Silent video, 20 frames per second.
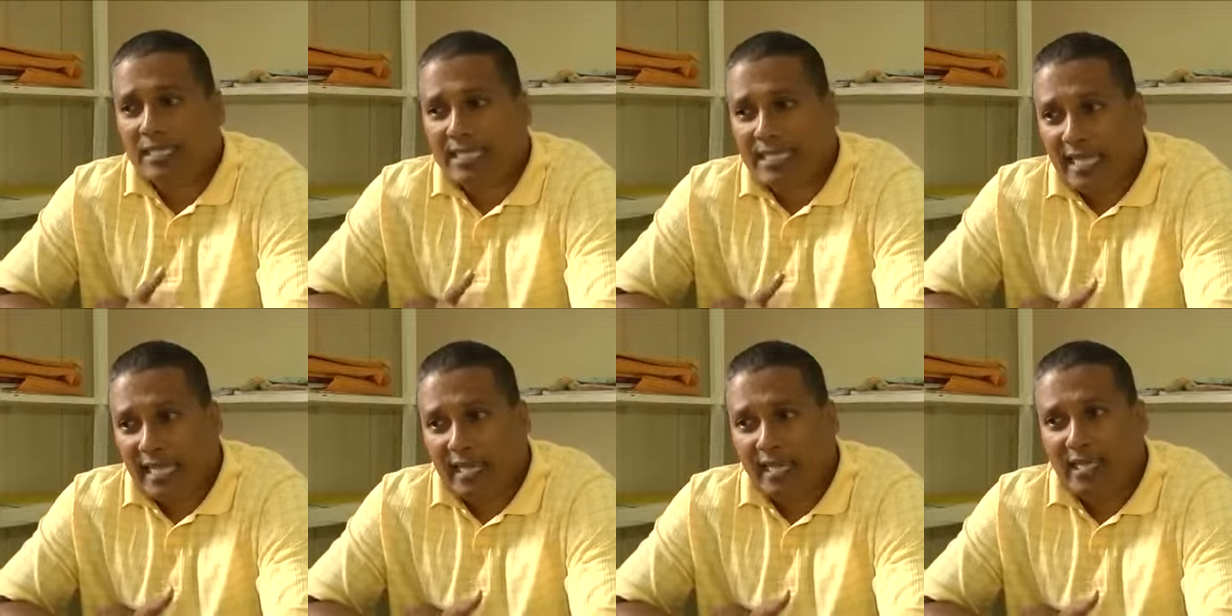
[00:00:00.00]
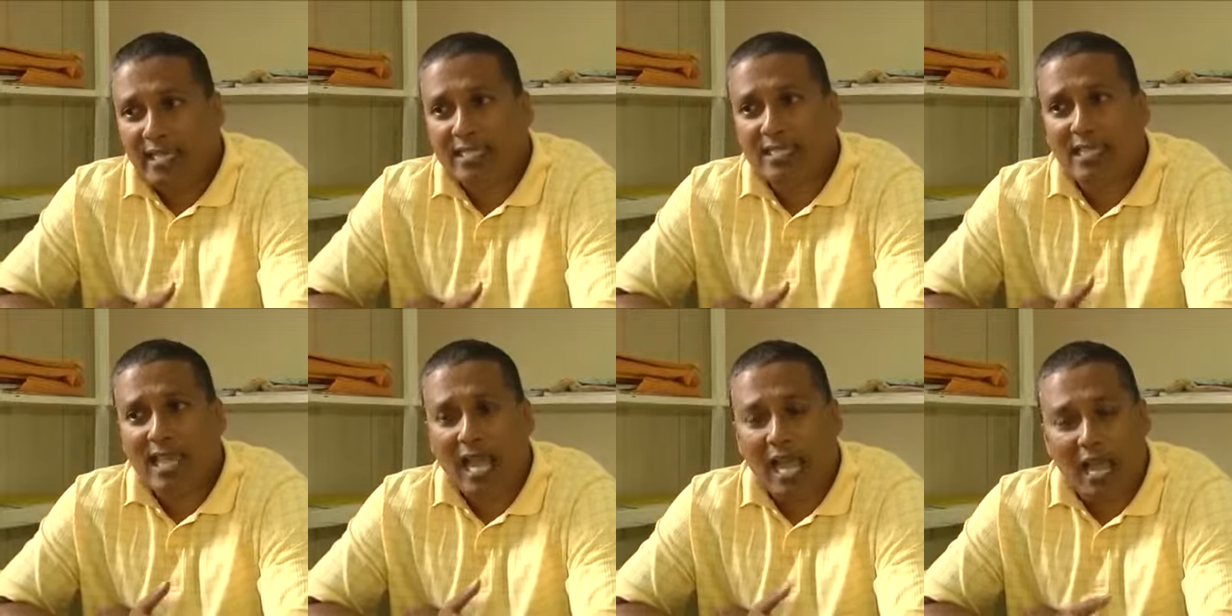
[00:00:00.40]
Tell
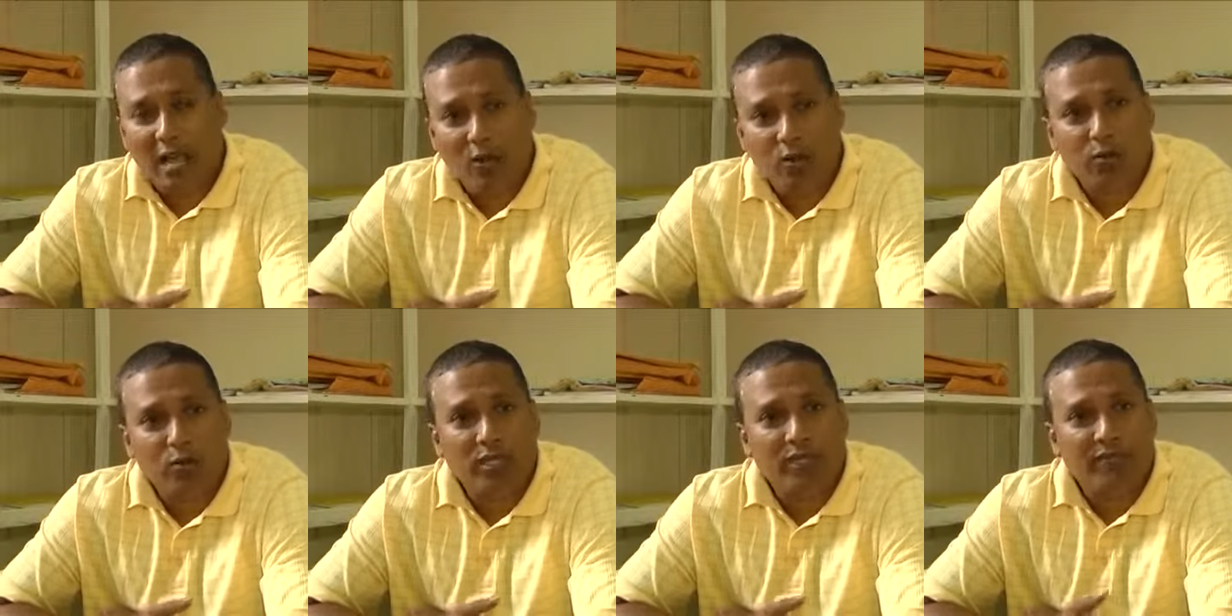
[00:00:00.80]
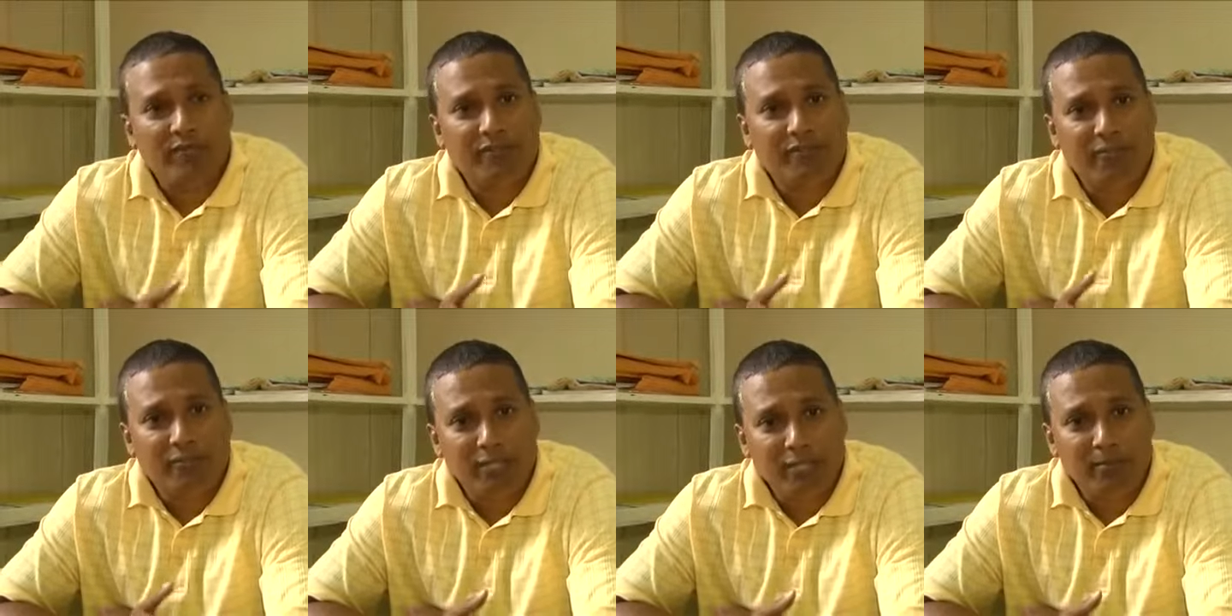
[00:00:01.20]
us how the
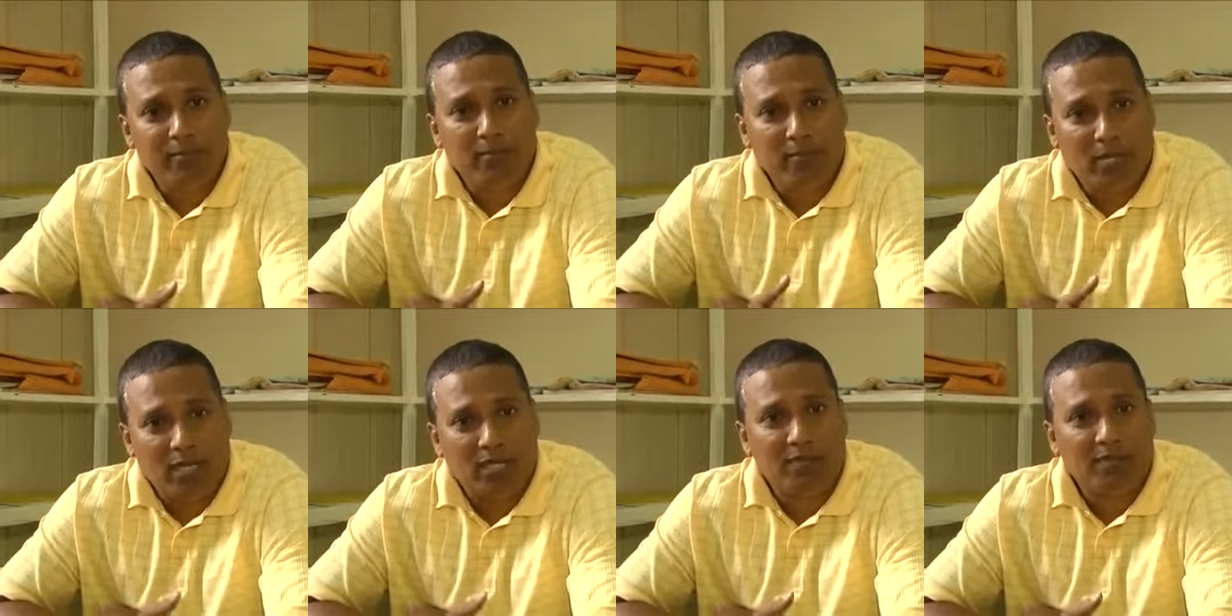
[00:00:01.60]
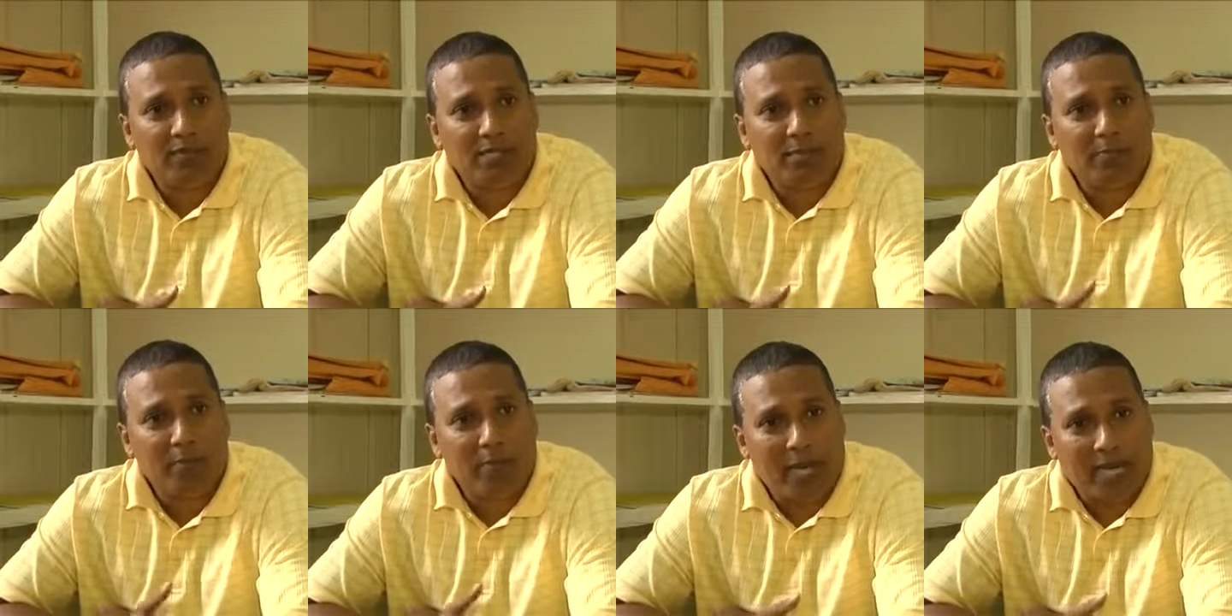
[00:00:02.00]
3
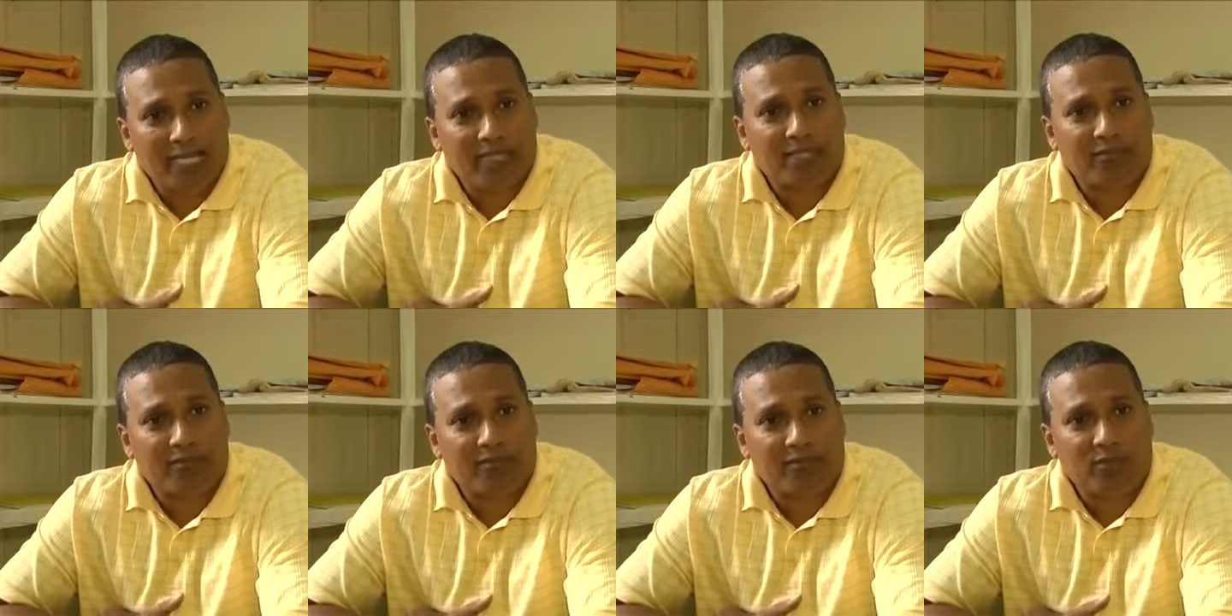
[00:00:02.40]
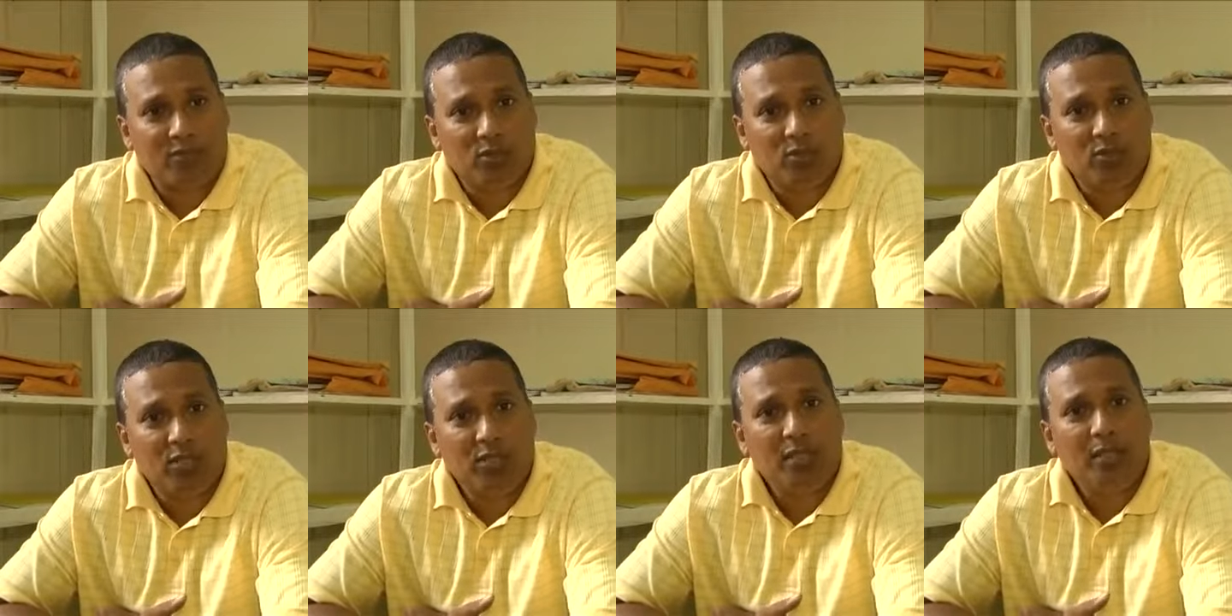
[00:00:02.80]
months
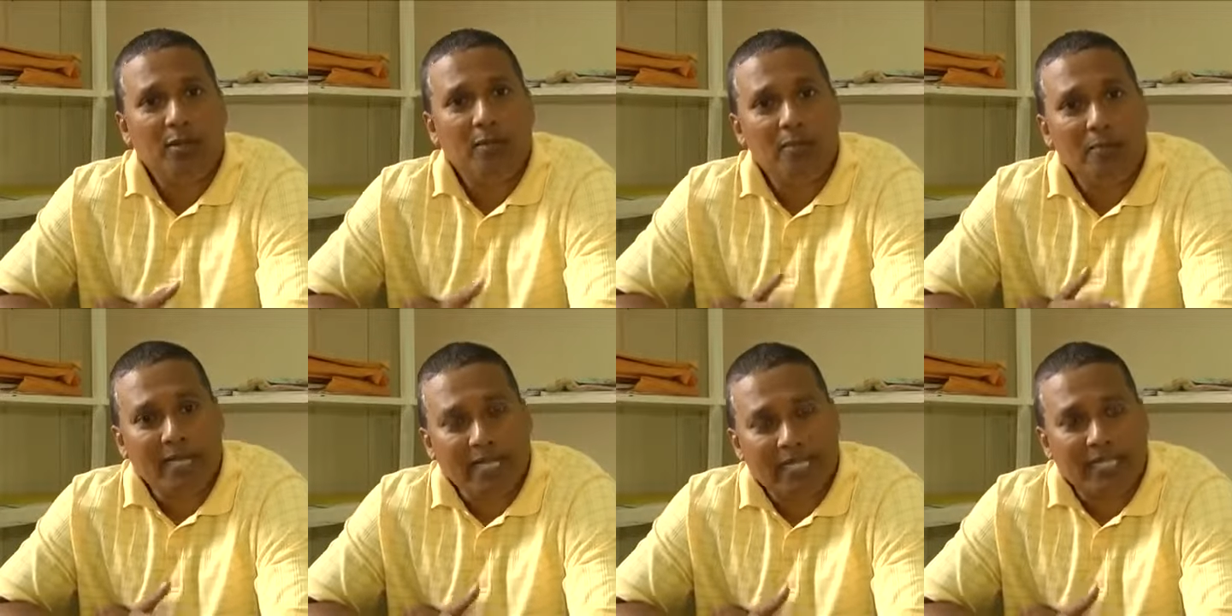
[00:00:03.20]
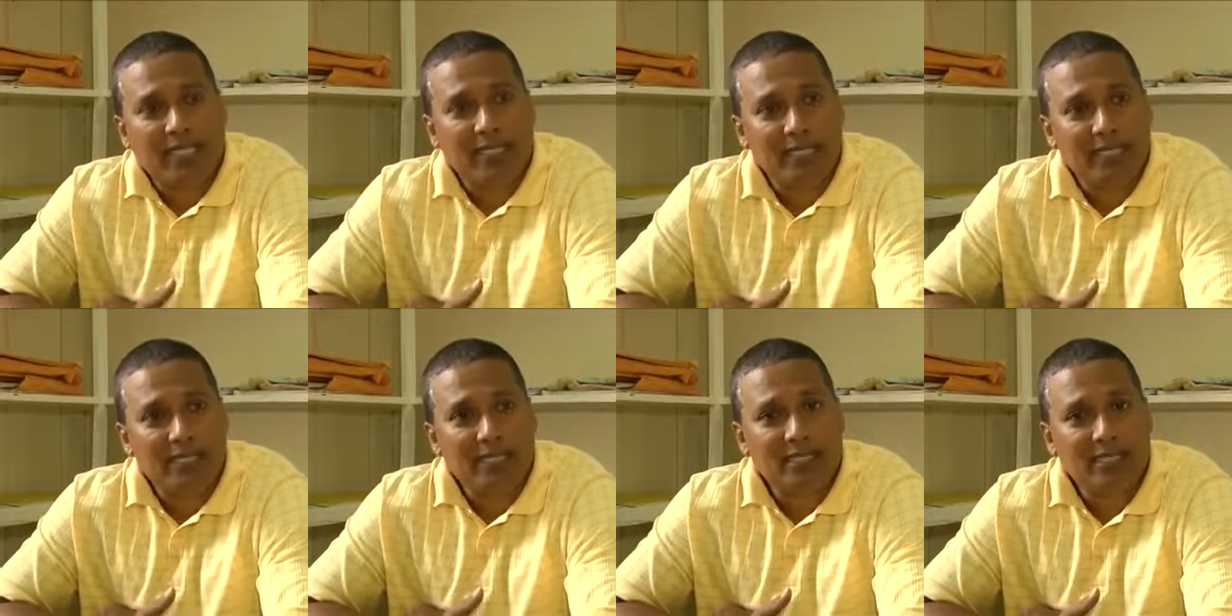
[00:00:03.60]
pass-through
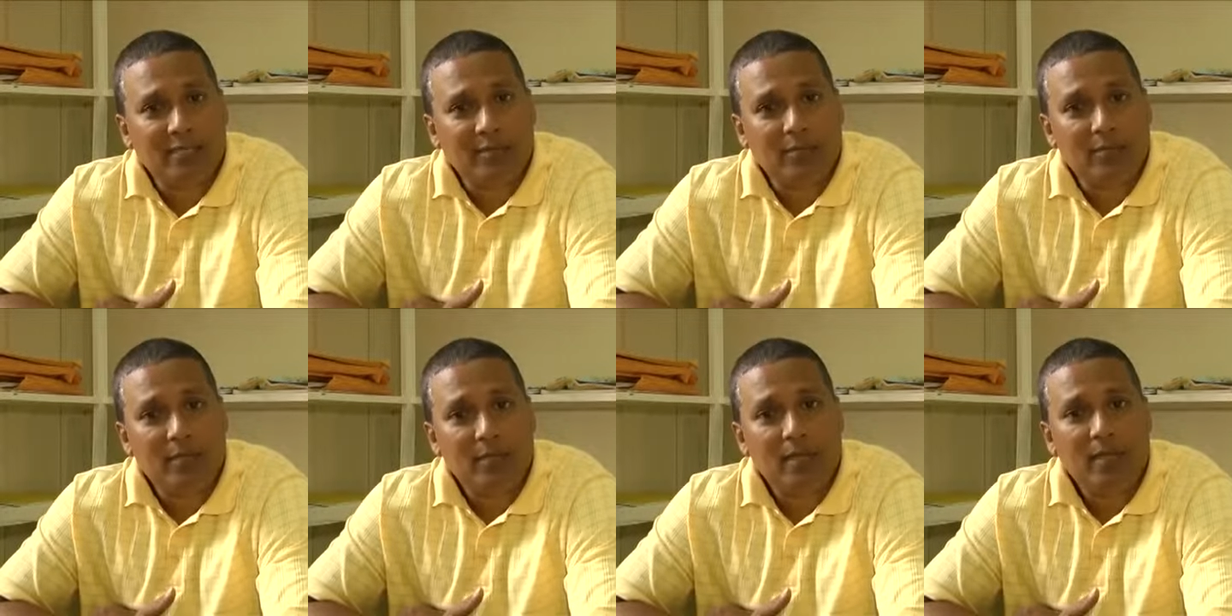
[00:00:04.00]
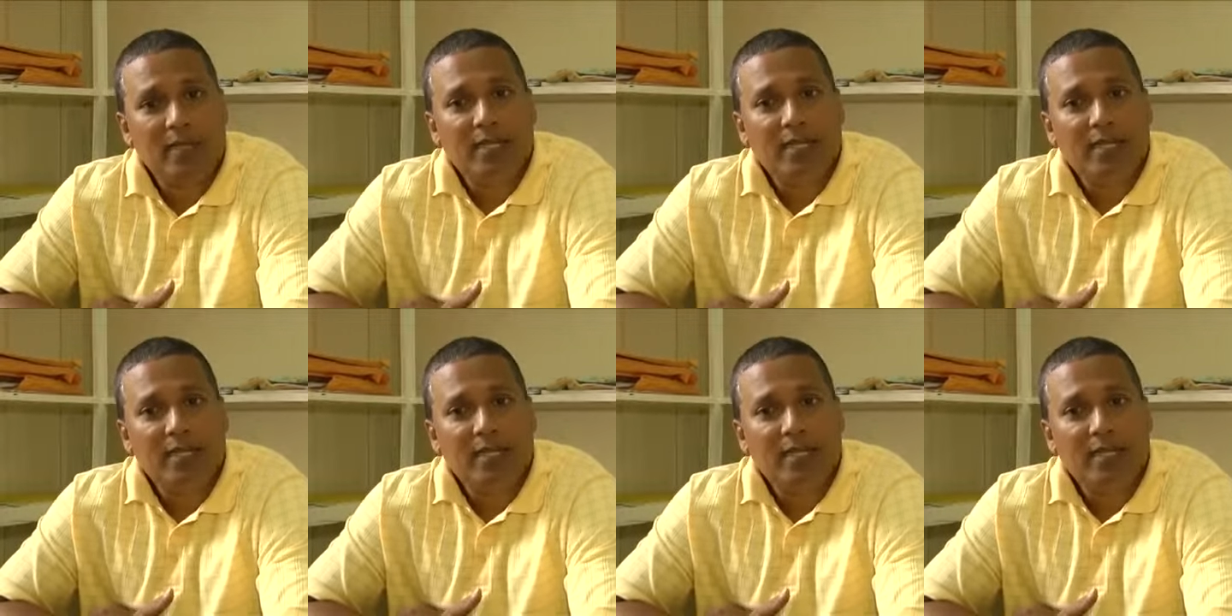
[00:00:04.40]
mechanism